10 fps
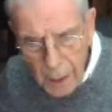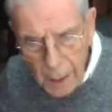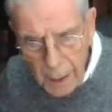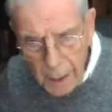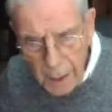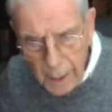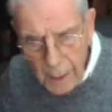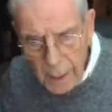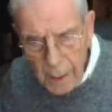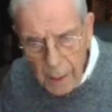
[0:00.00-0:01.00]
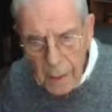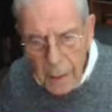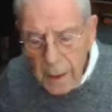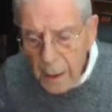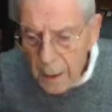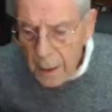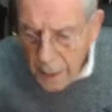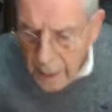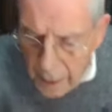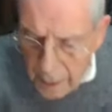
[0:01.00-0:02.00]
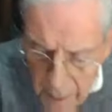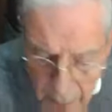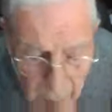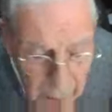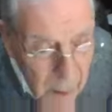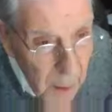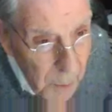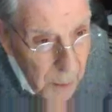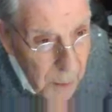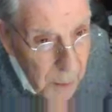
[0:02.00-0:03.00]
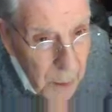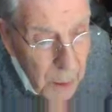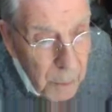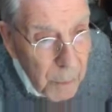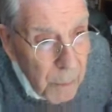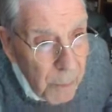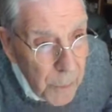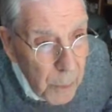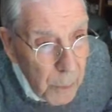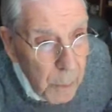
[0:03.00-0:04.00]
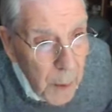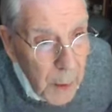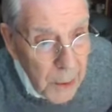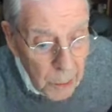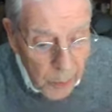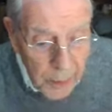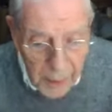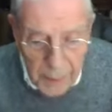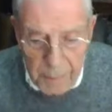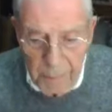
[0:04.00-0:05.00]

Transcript: Got it. Need to clear, clear a couple of things up from last week.